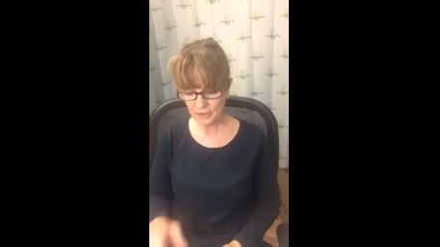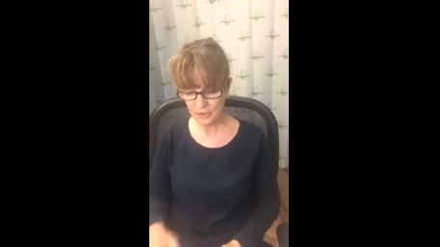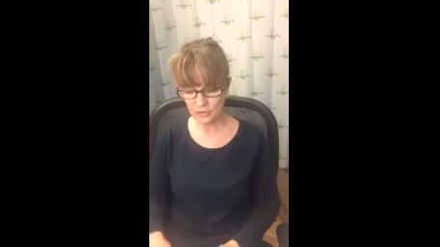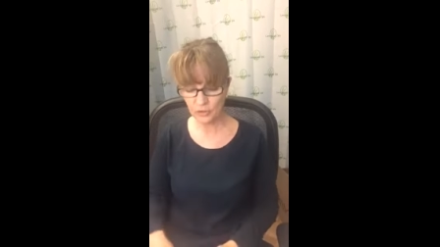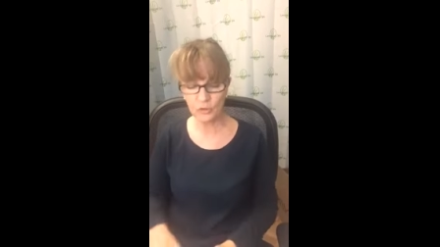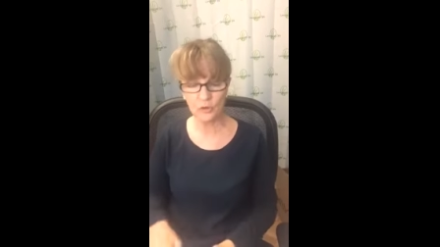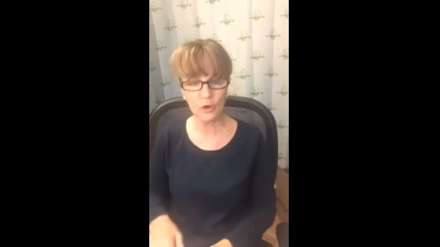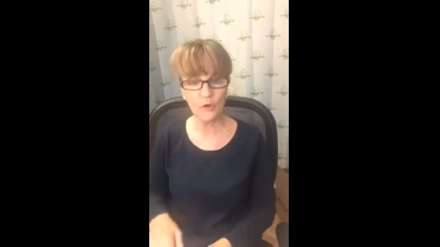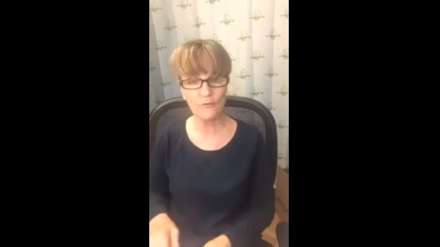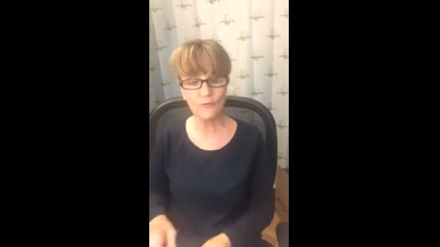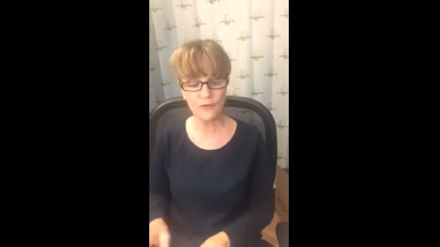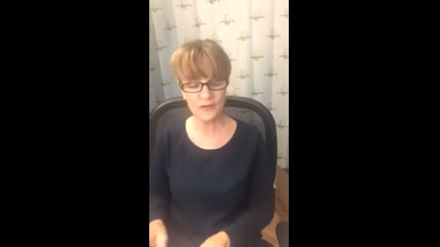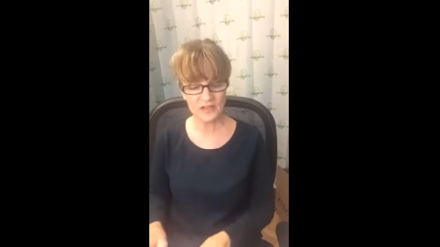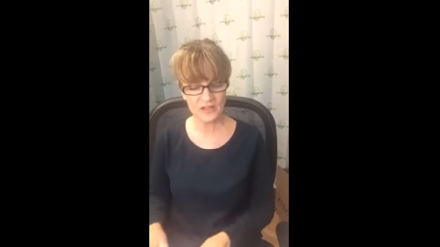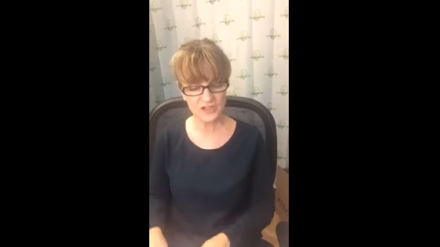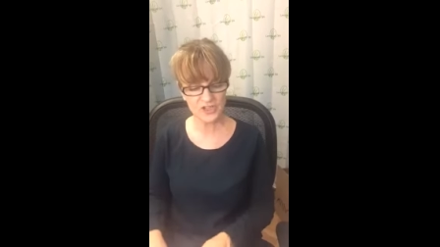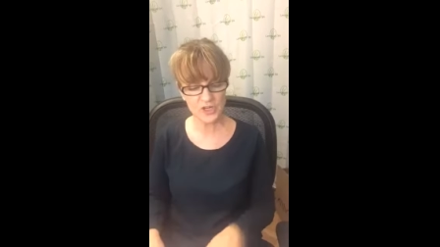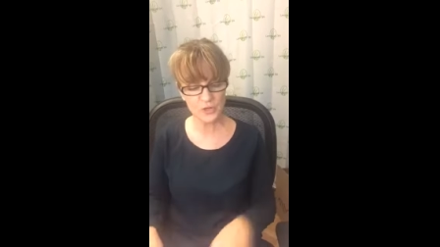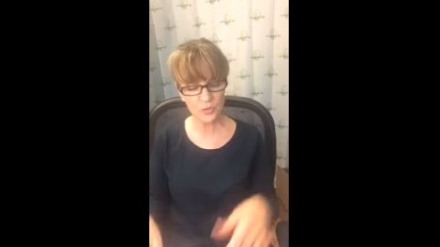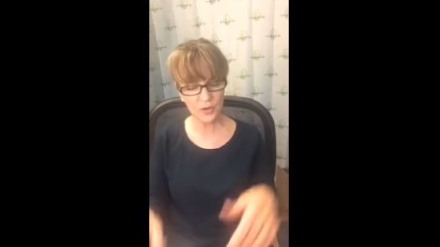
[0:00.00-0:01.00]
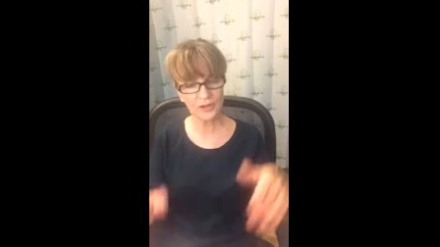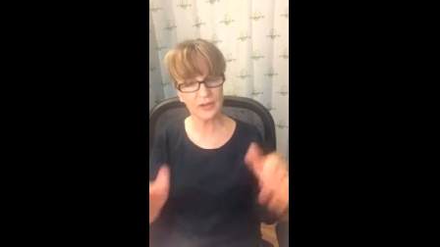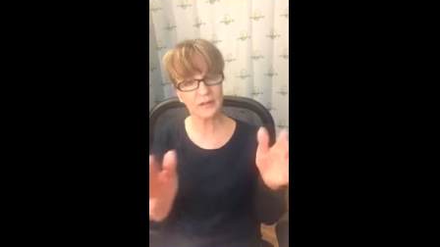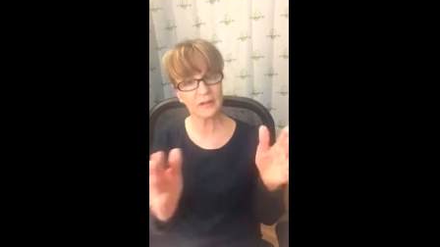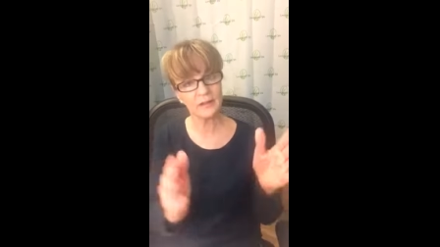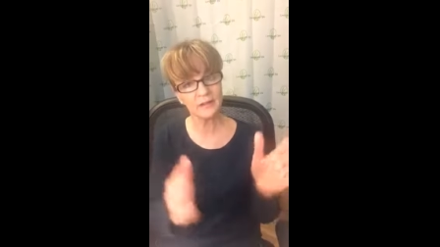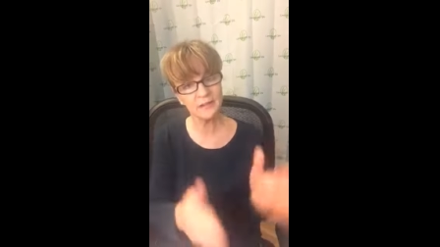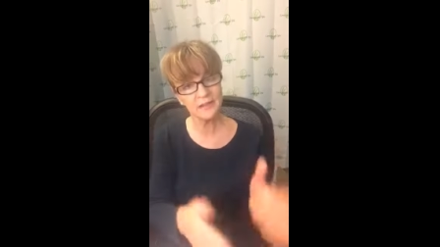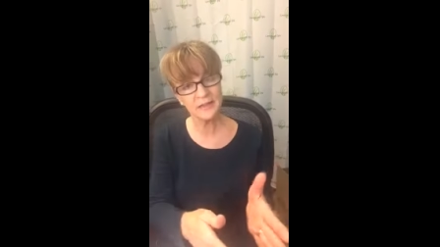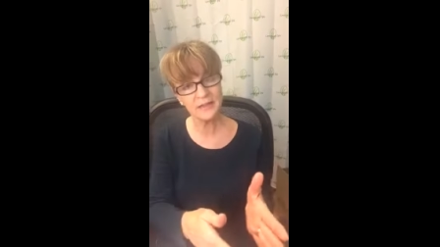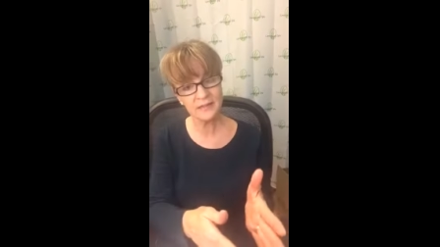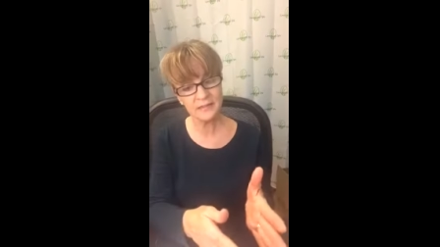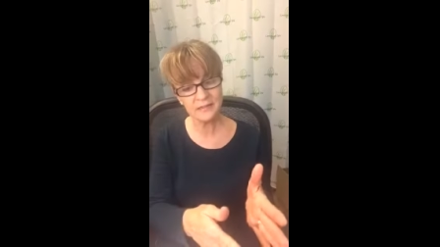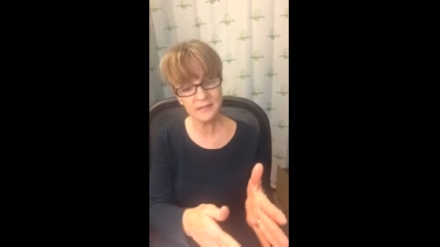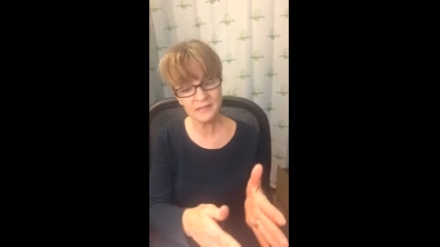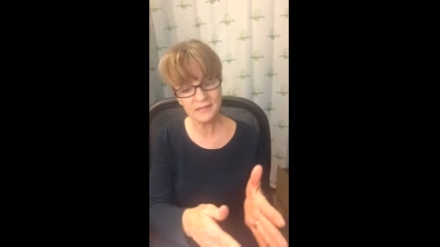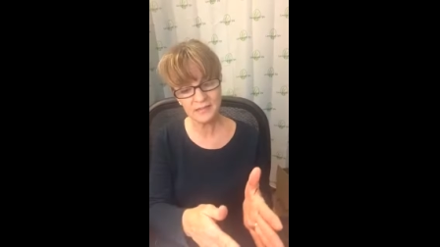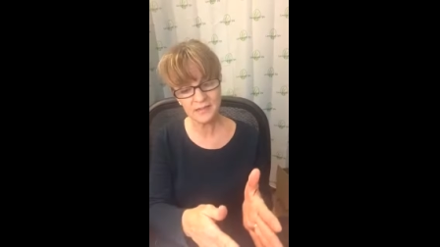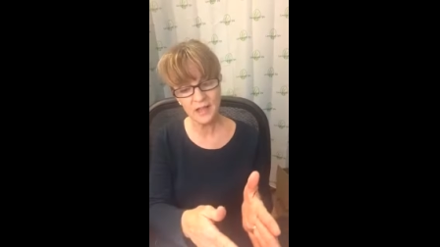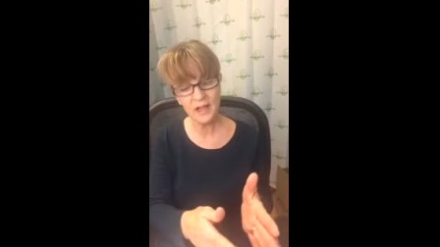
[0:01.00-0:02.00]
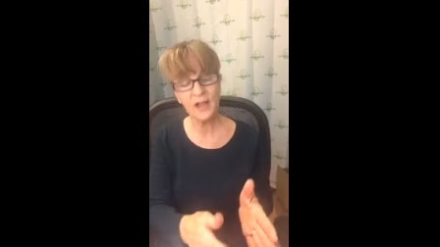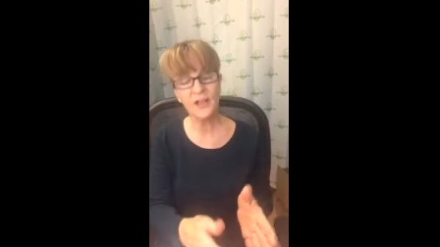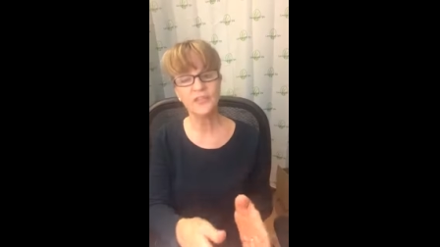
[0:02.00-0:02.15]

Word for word: So don't forget you want to cleanse,